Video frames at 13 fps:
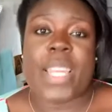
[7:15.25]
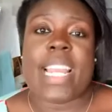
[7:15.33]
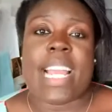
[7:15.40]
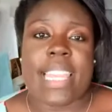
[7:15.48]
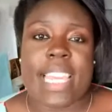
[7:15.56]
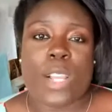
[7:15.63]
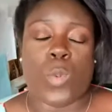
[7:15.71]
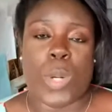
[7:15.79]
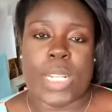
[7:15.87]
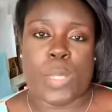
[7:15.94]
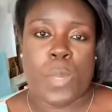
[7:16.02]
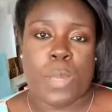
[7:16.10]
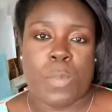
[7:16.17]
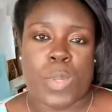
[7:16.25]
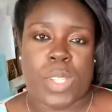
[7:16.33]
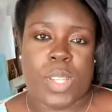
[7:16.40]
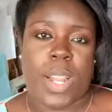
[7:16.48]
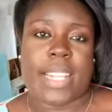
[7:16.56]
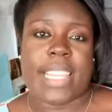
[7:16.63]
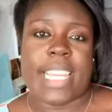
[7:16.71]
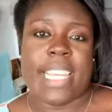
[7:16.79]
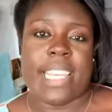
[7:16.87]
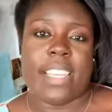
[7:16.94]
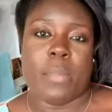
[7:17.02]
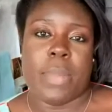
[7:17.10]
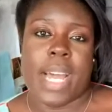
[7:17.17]
And I think once people start
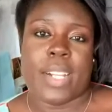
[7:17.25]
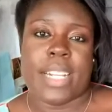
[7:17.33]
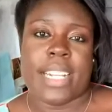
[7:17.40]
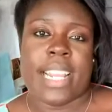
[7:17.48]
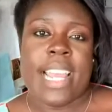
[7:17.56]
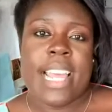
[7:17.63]
thinking about it